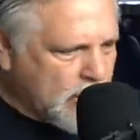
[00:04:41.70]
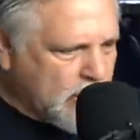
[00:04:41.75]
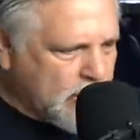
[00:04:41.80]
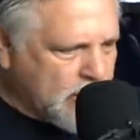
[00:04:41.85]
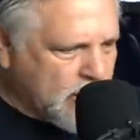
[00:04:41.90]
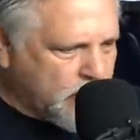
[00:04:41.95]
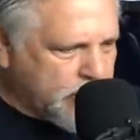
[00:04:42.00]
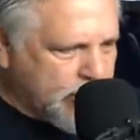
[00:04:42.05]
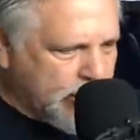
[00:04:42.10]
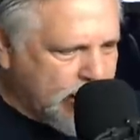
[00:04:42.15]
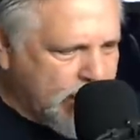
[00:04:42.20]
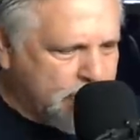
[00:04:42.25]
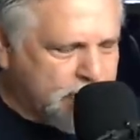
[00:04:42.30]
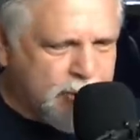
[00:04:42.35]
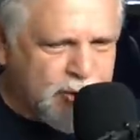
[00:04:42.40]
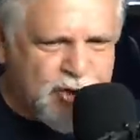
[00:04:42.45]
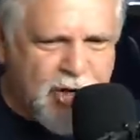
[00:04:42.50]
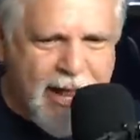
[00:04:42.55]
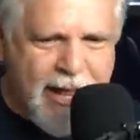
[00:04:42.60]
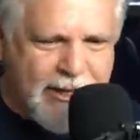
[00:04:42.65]
They were the
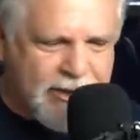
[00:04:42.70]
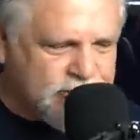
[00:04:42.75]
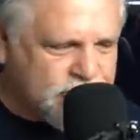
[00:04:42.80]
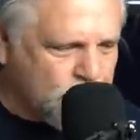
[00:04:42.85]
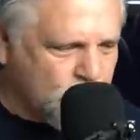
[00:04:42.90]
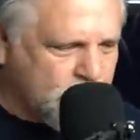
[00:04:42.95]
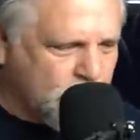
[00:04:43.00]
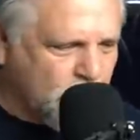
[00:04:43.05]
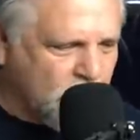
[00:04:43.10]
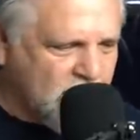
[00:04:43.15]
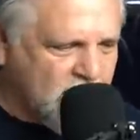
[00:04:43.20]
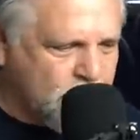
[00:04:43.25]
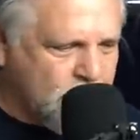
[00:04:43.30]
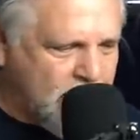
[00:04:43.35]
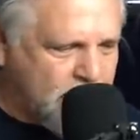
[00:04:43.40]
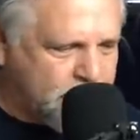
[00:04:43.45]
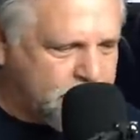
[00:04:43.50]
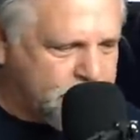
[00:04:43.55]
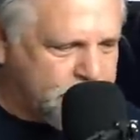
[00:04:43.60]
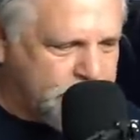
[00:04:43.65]
Lumberjacks. You can look them
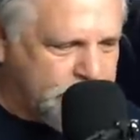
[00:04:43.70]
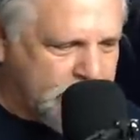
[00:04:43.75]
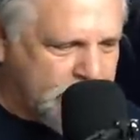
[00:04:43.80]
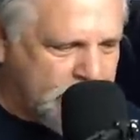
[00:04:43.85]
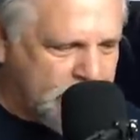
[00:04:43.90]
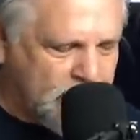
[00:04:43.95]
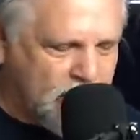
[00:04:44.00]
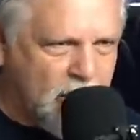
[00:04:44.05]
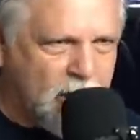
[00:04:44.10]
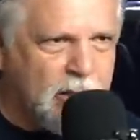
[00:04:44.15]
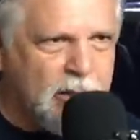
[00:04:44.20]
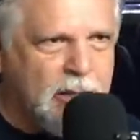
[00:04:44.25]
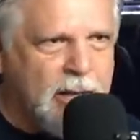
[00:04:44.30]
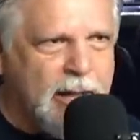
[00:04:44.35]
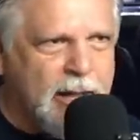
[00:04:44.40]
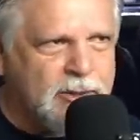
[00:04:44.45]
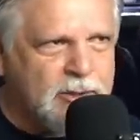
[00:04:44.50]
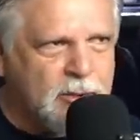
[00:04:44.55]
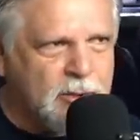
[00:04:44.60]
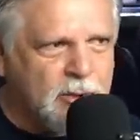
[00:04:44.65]
up. The
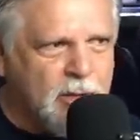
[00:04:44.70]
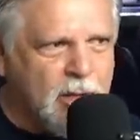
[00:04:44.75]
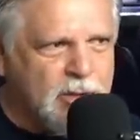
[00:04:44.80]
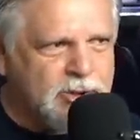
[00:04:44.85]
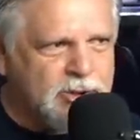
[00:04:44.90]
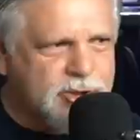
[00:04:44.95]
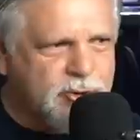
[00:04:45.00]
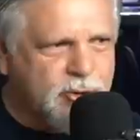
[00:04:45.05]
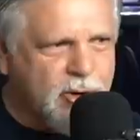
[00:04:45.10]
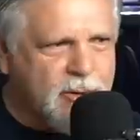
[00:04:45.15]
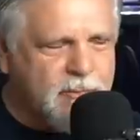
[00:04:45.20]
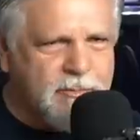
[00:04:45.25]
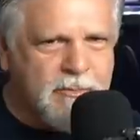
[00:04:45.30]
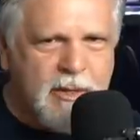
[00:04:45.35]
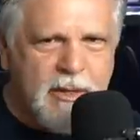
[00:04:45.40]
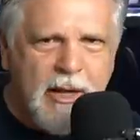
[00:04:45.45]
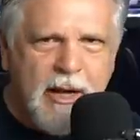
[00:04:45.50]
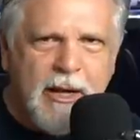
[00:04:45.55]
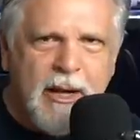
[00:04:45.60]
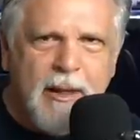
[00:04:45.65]

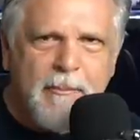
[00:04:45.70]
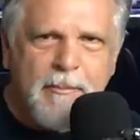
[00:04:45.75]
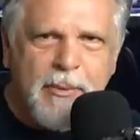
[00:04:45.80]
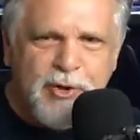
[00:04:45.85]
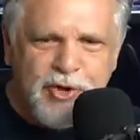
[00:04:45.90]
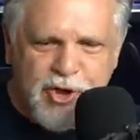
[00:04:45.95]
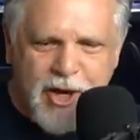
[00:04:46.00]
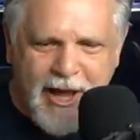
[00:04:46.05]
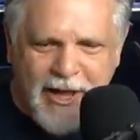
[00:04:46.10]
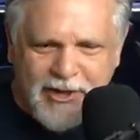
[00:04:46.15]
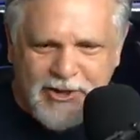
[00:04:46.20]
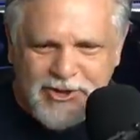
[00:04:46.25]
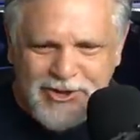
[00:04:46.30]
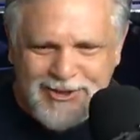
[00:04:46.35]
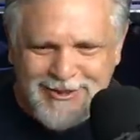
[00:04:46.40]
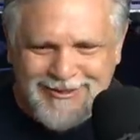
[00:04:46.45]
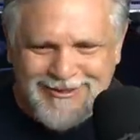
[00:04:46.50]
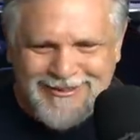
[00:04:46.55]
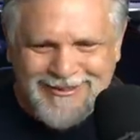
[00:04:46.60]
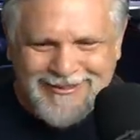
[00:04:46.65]
Lackström
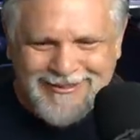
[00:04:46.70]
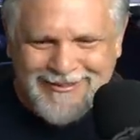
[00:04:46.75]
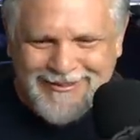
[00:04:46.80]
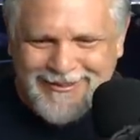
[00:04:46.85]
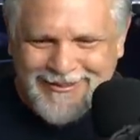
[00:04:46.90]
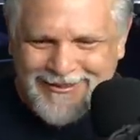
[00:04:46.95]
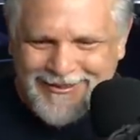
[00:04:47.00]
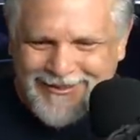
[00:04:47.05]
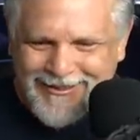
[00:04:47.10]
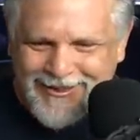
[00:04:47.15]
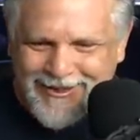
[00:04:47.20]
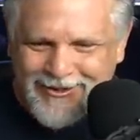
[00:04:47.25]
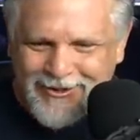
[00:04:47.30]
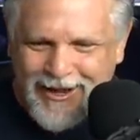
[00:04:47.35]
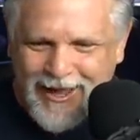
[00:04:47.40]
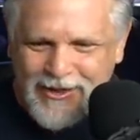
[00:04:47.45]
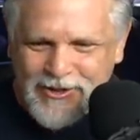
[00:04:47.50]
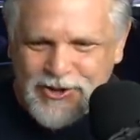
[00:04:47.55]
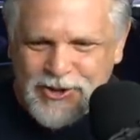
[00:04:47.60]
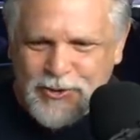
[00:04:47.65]
Lumberjacks.
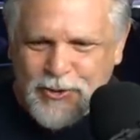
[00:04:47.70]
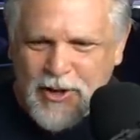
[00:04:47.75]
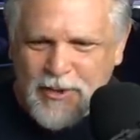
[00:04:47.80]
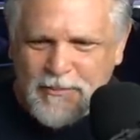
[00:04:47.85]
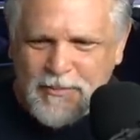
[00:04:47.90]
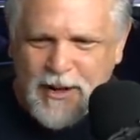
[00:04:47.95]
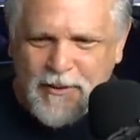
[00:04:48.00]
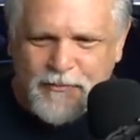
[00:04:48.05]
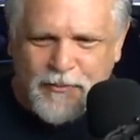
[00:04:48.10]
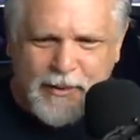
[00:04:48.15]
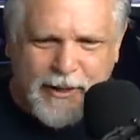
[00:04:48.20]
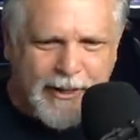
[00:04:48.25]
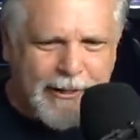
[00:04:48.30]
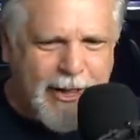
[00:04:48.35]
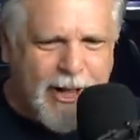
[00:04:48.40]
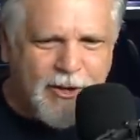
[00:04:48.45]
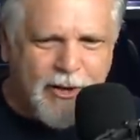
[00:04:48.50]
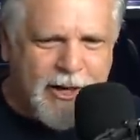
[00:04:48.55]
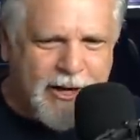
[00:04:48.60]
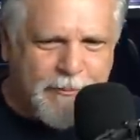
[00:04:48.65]
Lackström, I forget. I
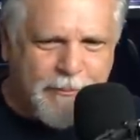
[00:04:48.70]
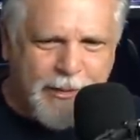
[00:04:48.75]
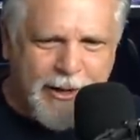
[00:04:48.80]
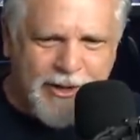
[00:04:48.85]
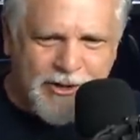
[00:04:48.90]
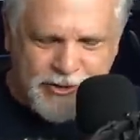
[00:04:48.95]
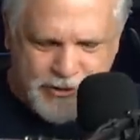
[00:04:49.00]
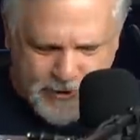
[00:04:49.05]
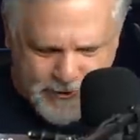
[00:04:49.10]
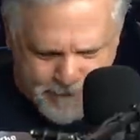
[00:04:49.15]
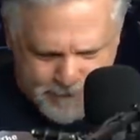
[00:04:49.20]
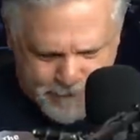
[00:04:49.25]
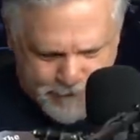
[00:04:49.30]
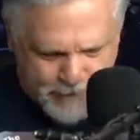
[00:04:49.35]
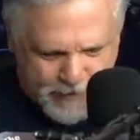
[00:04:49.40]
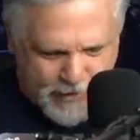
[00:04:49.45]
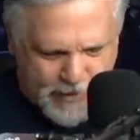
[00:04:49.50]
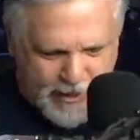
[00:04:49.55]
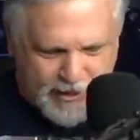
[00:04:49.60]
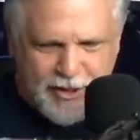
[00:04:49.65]
don't know how to pronounce the...
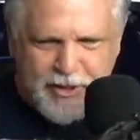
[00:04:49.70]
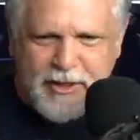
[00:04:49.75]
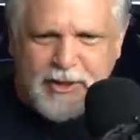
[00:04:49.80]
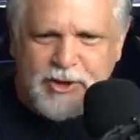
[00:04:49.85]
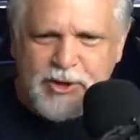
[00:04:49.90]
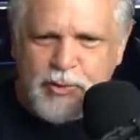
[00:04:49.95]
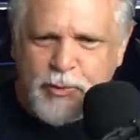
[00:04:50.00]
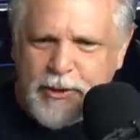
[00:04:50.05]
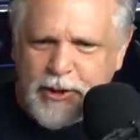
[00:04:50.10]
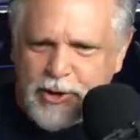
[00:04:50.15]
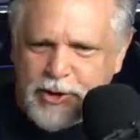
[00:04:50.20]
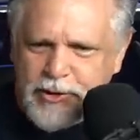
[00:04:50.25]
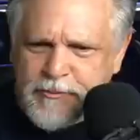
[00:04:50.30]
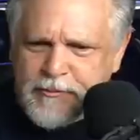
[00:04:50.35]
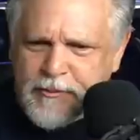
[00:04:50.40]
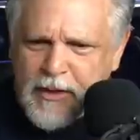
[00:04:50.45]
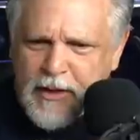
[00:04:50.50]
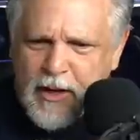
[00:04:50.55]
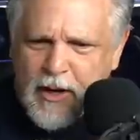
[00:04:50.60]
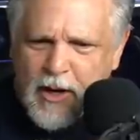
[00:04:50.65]
anything in Swedish.
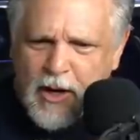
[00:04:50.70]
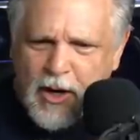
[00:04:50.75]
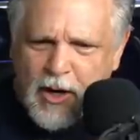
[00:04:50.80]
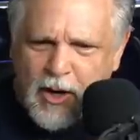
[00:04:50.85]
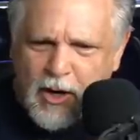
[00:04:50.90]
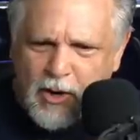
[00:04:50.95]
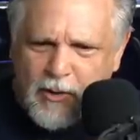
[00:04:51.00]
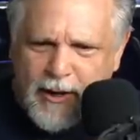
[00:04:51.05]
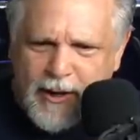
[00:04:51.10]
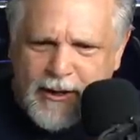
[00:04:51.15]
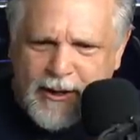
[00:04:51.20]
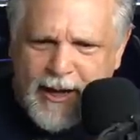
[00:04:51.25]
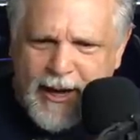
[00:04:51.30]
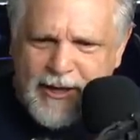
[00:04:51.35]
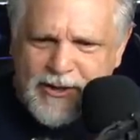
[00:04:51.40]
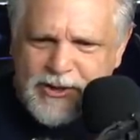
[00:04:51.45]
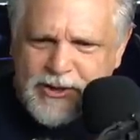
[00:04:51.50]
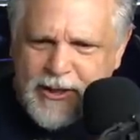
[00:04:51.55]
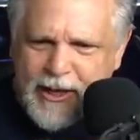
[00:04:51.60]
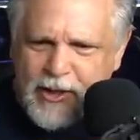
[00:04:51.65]
All right, Kat
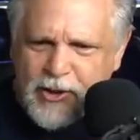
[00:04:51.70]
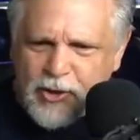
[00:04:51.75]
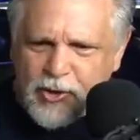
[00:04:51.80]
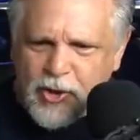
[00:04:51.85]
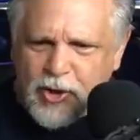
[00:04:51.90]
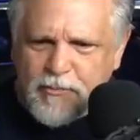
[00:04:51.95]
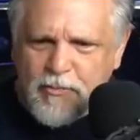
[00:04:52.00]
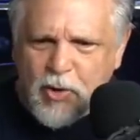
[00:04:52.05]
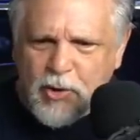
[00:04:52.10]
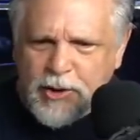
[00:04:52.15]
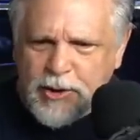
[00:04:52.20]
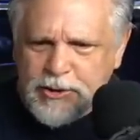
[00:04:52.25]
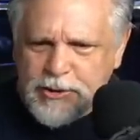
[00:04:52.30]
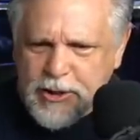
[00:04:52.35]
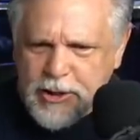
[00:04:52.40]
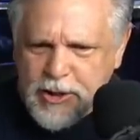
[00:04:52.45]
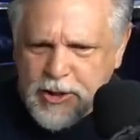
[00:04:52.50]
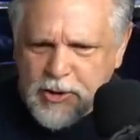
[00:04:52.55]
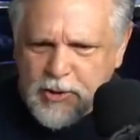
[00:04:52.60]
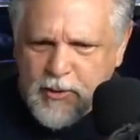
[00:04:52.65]
Sailor, good morning to
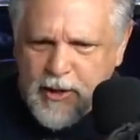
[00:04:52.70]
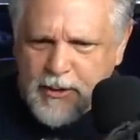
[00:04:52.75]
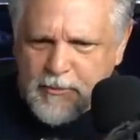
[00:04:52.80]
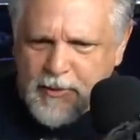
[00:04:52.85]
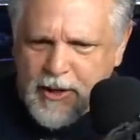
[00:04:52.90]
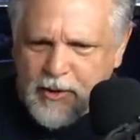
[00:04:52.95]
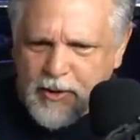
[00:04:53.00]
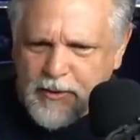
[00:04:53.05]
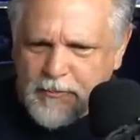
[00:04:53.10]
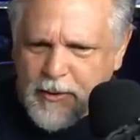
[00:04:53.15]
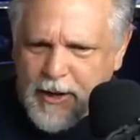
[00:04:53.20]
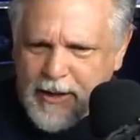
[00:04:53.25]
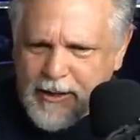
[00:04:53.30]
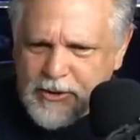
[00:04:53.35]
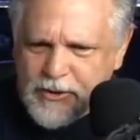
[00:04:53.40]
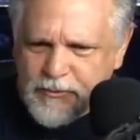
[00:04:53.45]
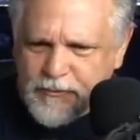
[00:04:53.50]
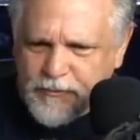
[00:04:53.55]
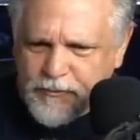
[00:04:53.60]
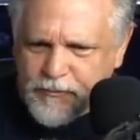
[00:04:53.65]
you. And Mary
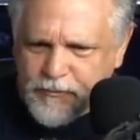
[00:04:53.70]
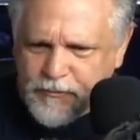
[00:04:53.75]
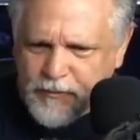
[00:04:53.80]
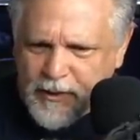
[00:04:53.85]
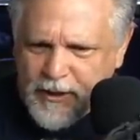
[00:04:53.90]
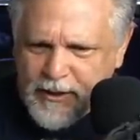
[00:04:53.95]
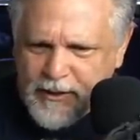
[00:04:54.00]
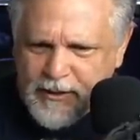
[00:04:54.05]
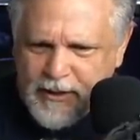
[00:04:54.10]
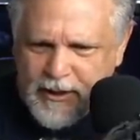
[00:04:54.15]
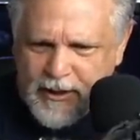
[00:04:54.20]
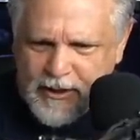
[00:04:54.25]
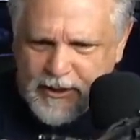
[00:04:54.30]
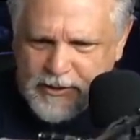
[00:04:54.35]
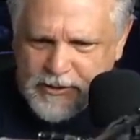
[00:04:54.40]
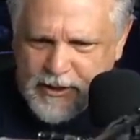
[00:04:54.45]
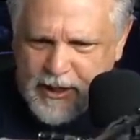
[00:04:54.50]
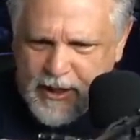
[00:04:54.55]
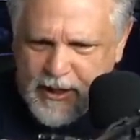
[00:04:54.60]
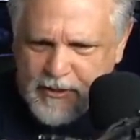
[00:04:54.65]
Page Flynn
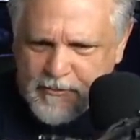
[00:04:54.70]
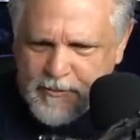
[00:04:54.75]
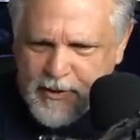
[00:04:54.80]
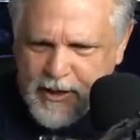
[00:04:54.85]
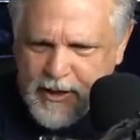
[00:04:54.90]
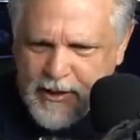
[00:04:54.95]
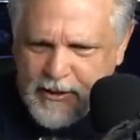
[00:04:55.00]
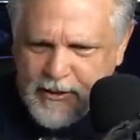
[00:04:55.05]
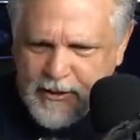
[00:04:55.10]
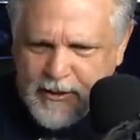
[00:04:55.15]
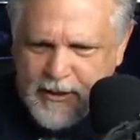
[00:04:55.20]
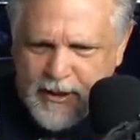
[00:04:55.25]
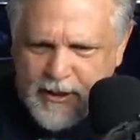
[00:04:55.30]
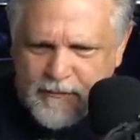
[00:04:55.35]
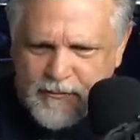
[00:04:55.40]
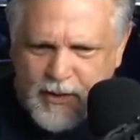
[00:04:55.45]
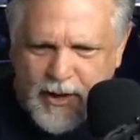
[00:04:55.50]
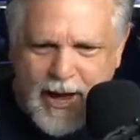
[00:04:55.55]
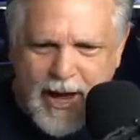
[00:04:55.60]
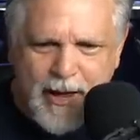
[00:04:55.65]
is, hi, Ben, and
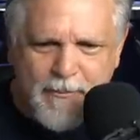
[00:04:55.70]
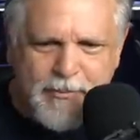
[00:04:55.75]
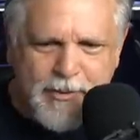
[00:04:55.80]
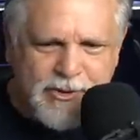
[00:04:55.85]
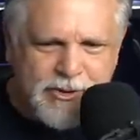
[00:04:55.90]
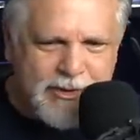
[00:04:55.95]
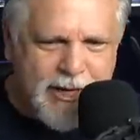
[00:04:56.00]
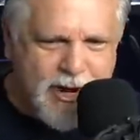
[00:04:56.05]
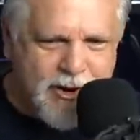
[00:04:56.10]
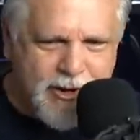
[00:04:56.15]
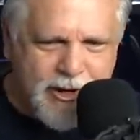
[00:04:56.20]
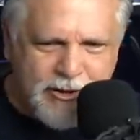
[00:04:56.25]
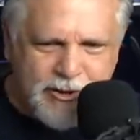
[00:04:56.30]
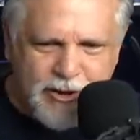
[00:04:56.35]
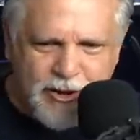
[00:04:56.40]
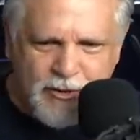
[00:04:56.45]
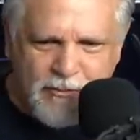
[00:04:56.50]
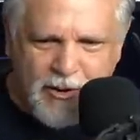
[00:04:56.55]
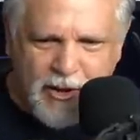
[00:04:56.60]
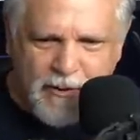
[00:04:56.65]
every happy Saturday to
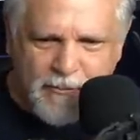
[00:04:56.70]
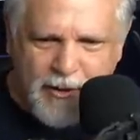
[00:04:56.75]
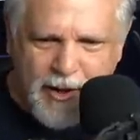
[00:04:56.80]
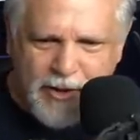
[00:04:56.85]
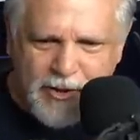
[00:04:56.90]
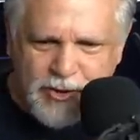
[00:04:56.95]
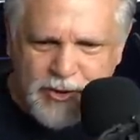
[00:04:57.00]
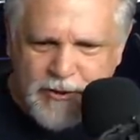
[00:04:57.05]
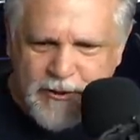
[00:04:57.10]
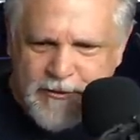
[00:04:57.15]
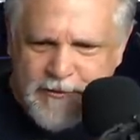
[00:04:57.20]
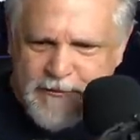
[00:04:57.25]
you, Mary Page.